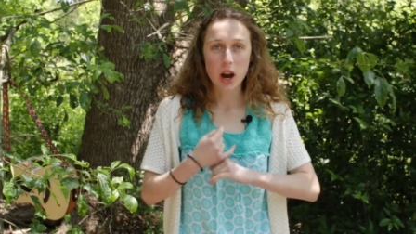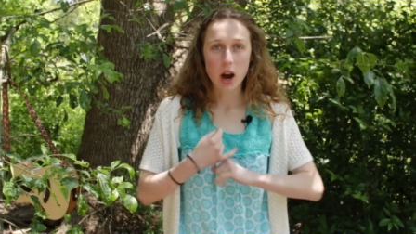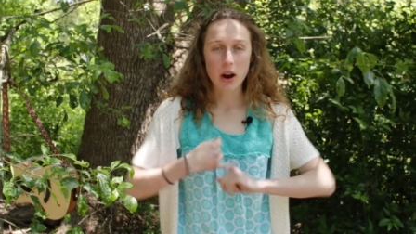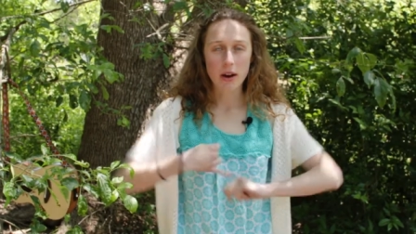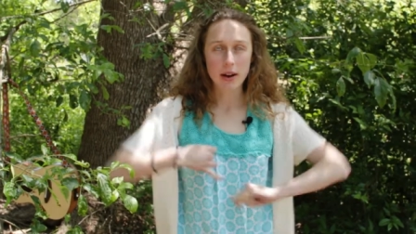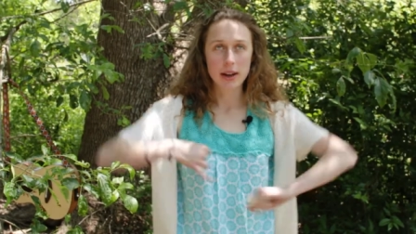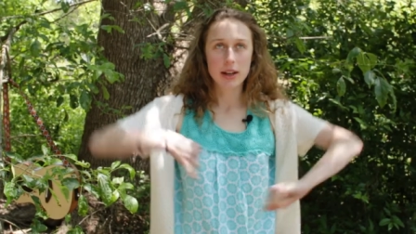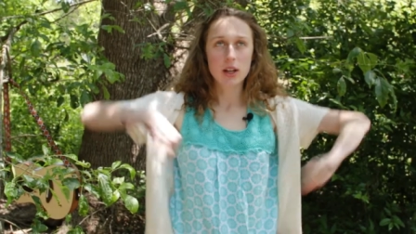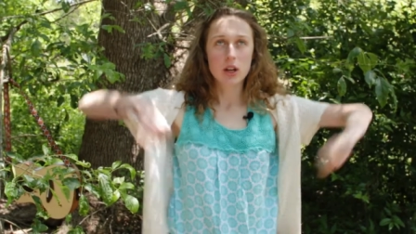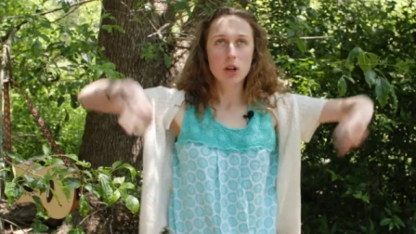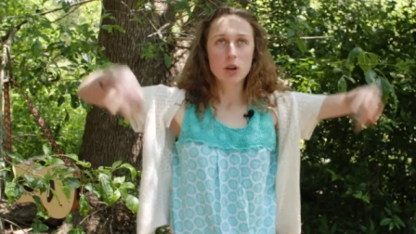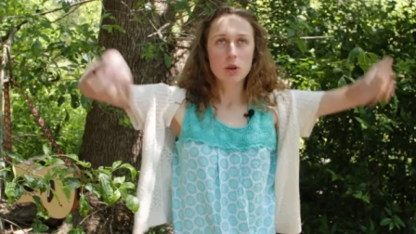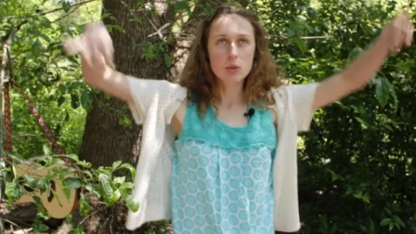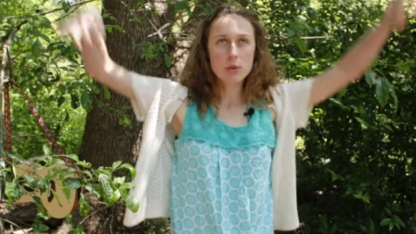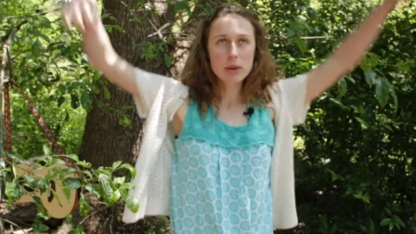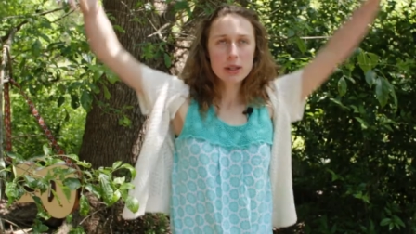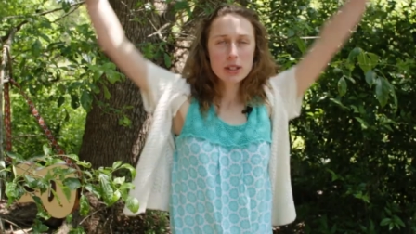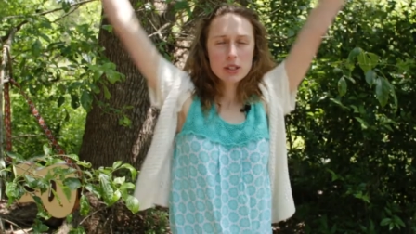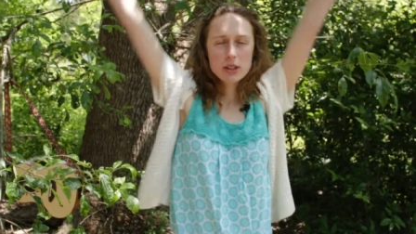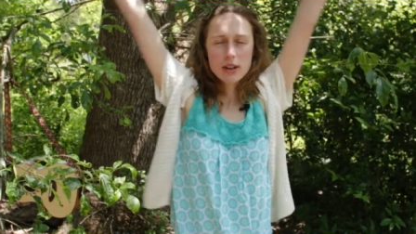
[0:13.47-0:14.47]
All right,
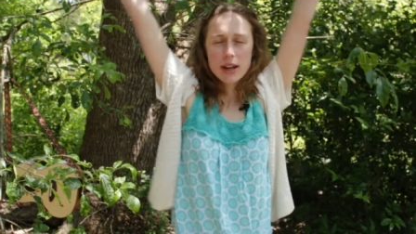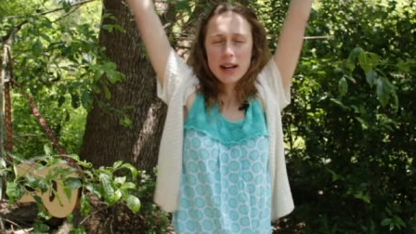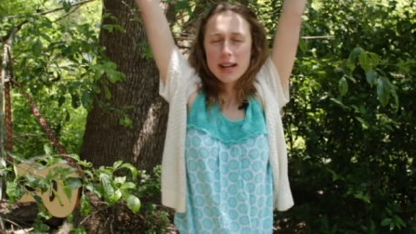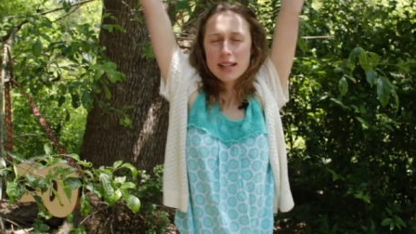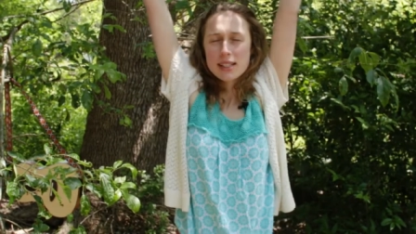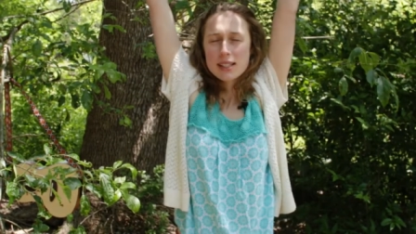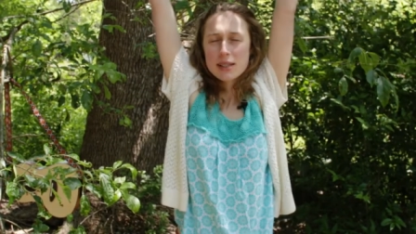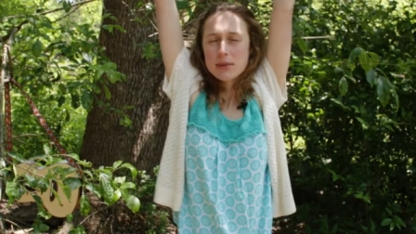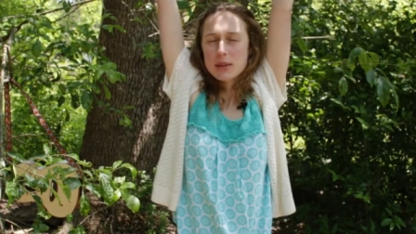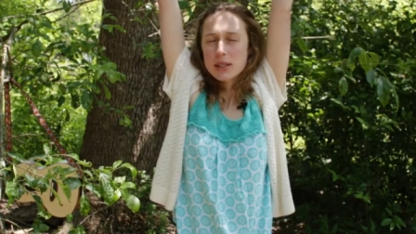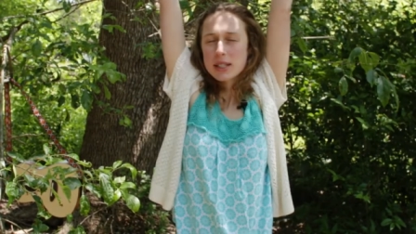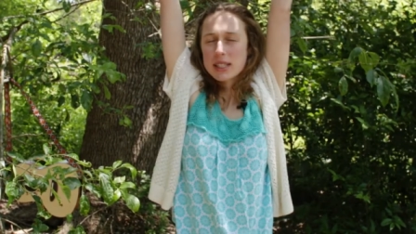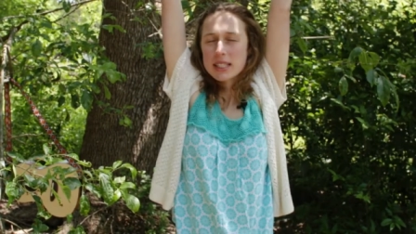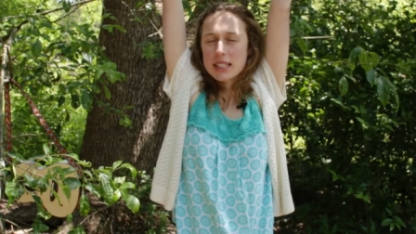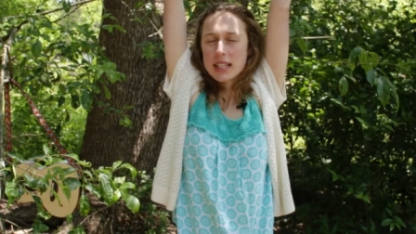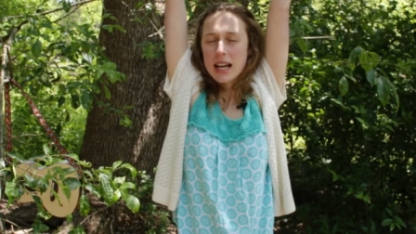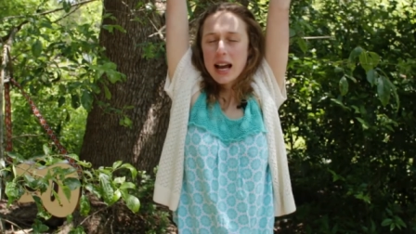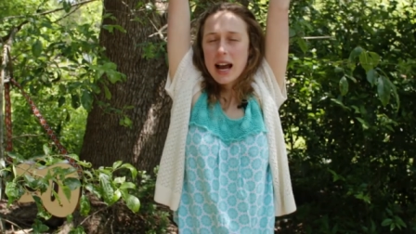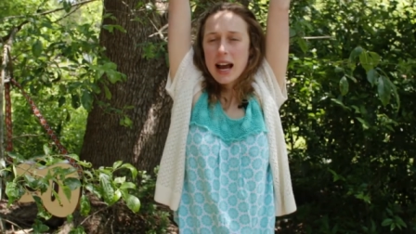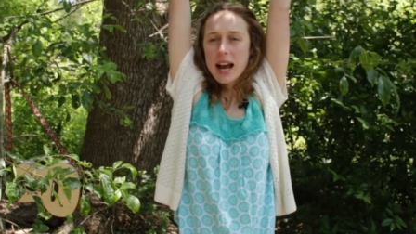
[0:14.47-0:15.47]
reach your hands up to the
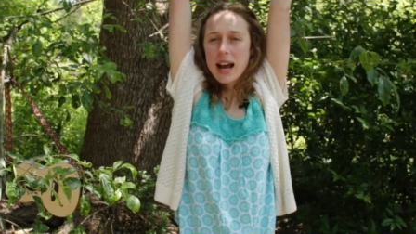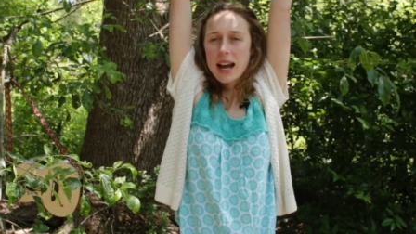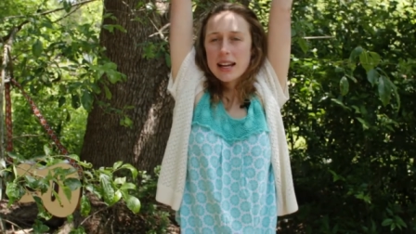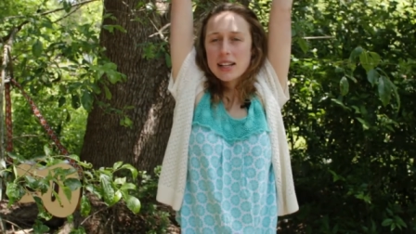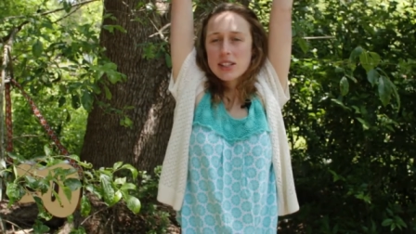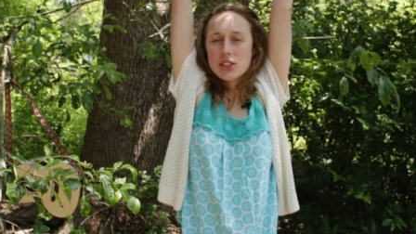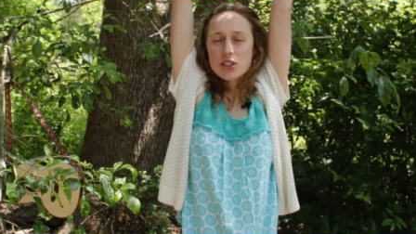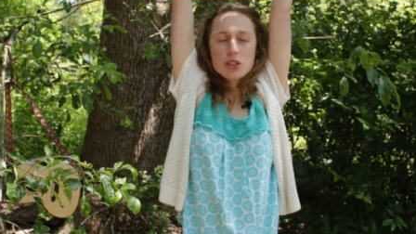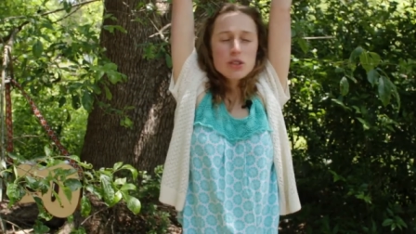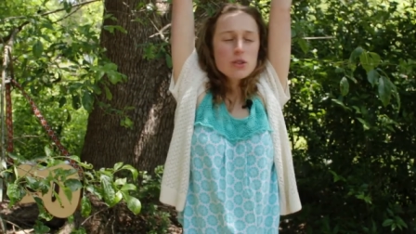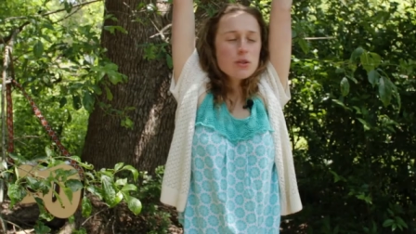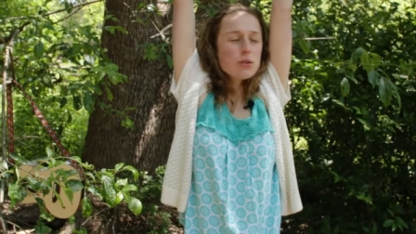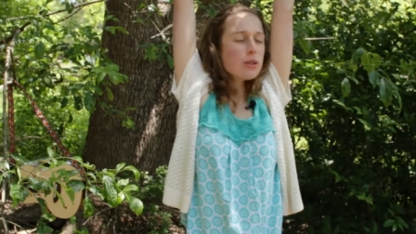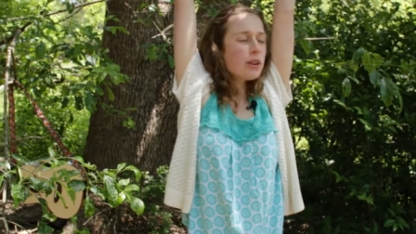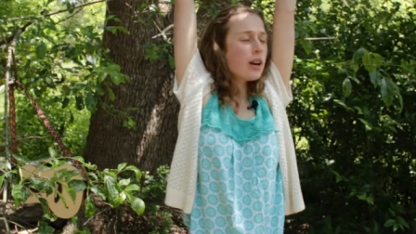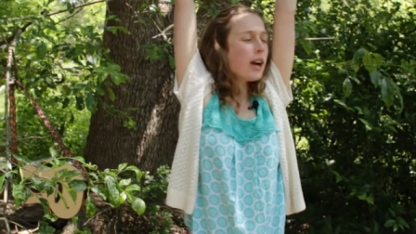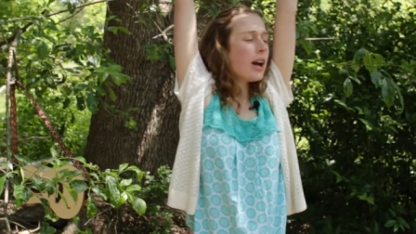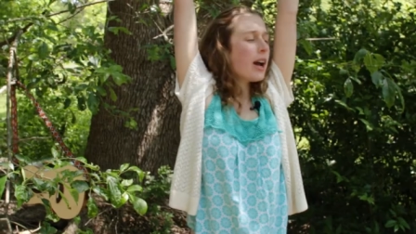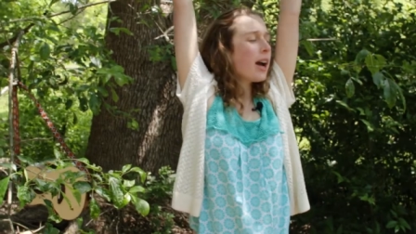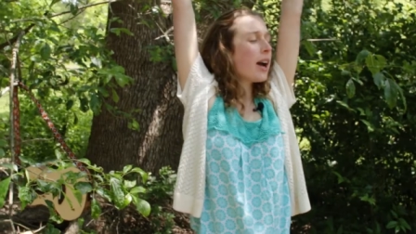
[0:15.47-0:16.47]
sky,
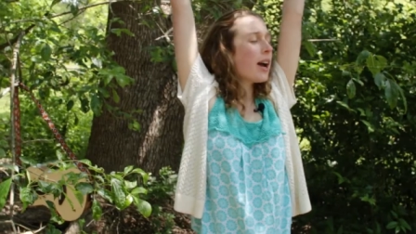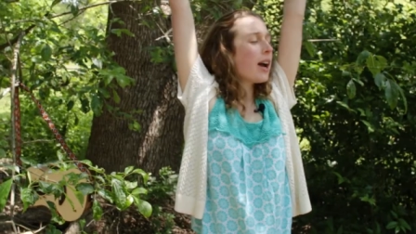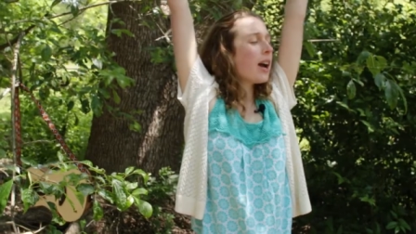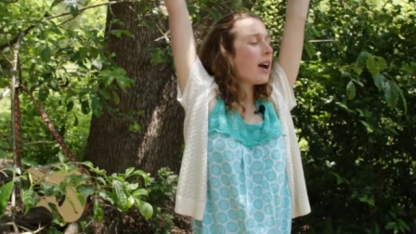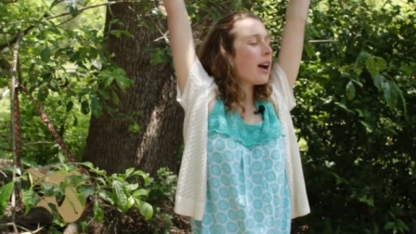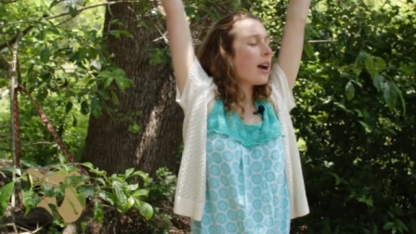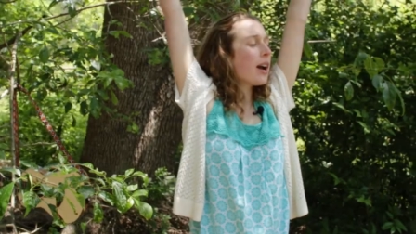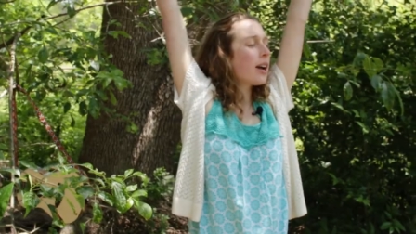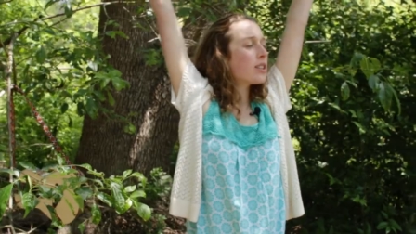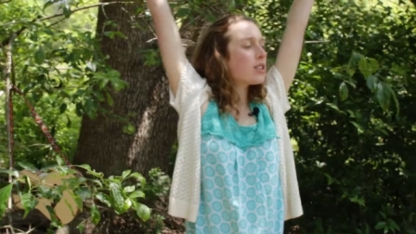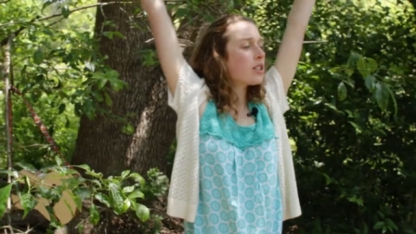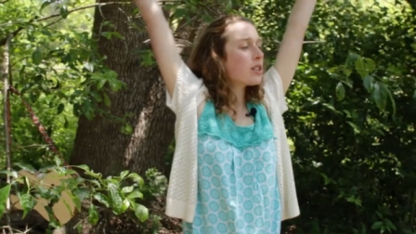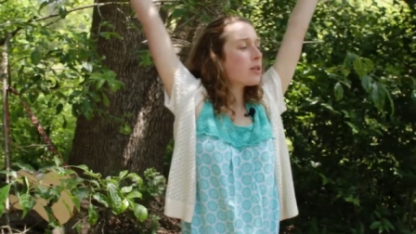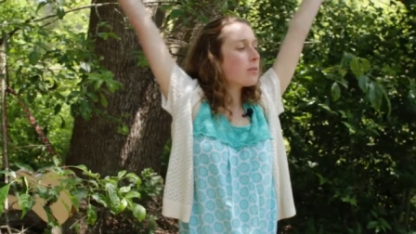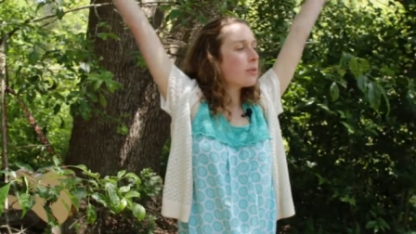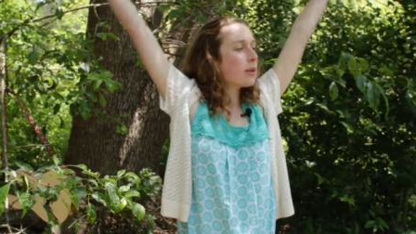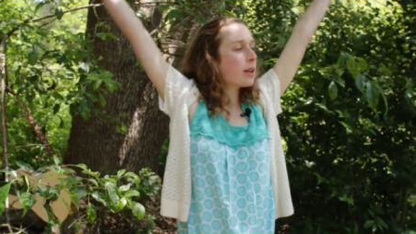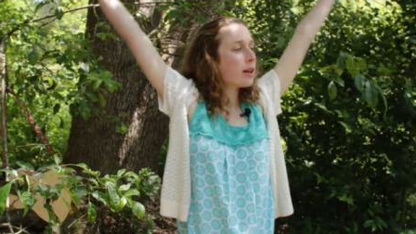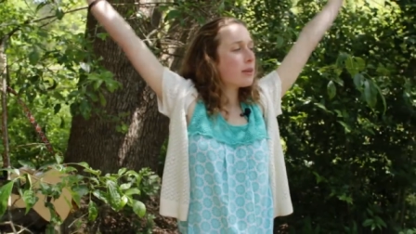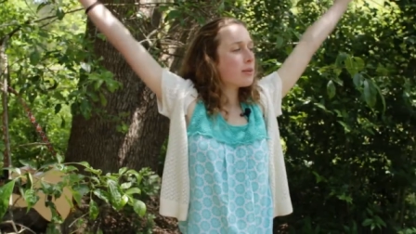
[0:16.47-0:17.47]
stretch and
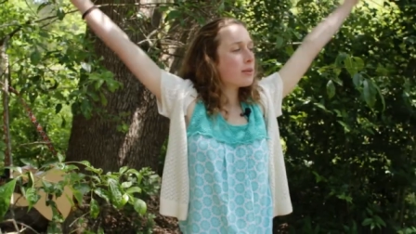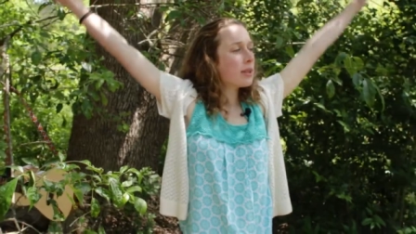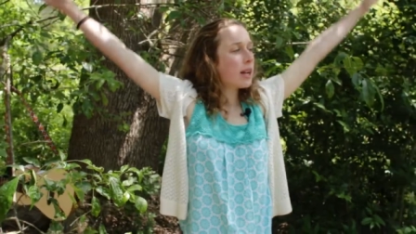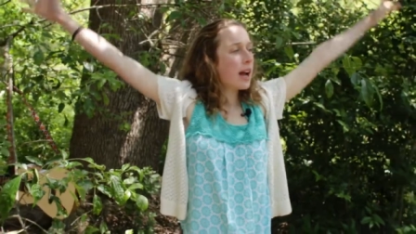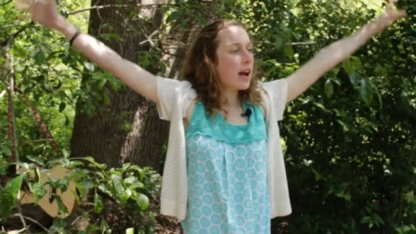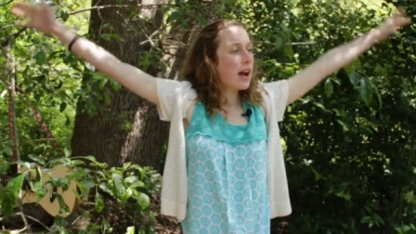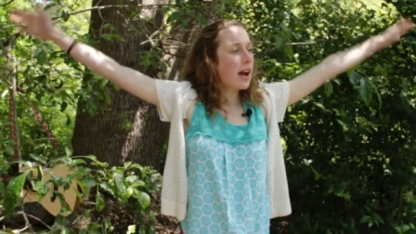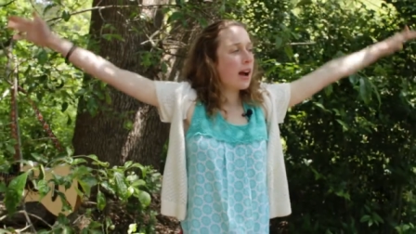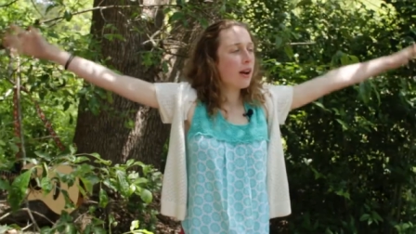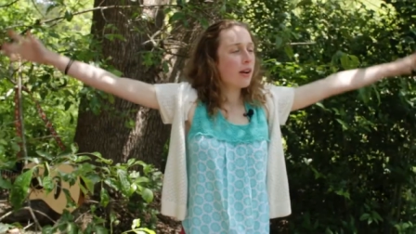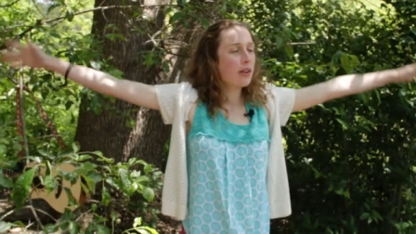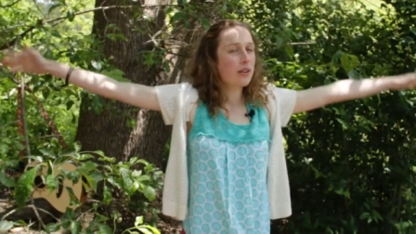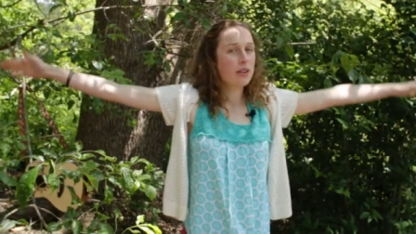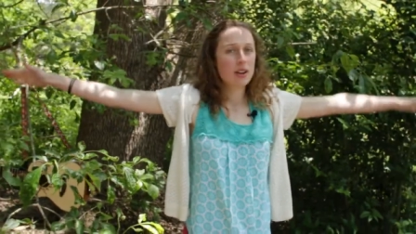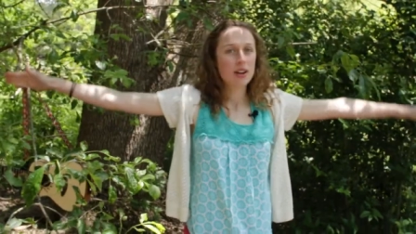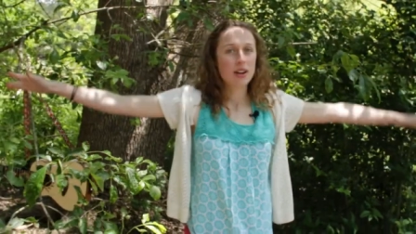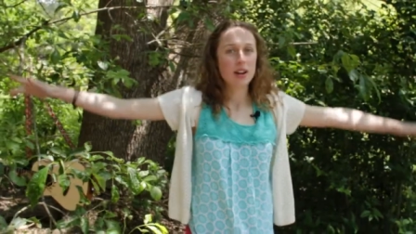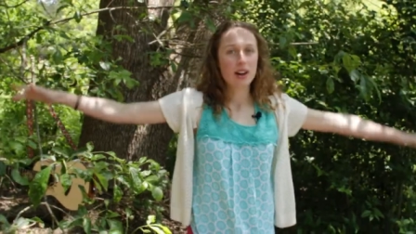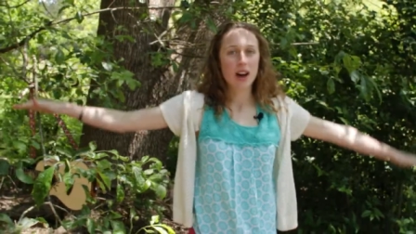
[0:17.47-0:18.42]
bring them down.